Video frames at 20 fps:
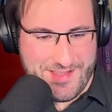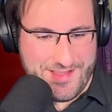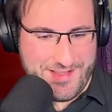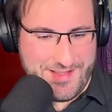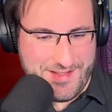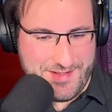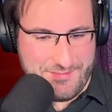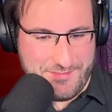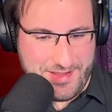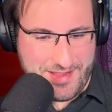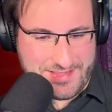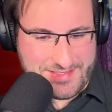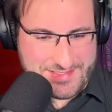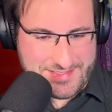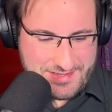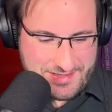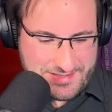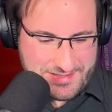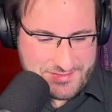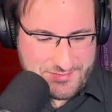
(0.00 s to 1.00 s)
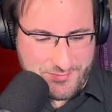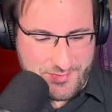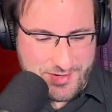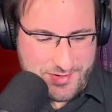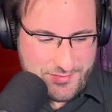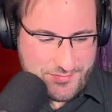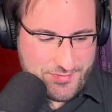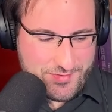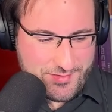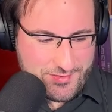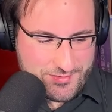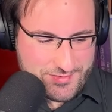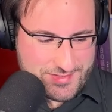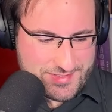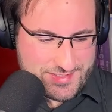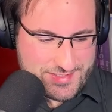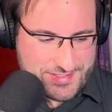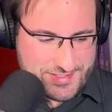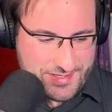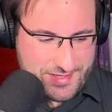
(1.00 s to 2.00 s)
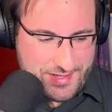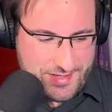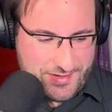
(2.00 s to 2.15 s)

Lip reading: It's one of those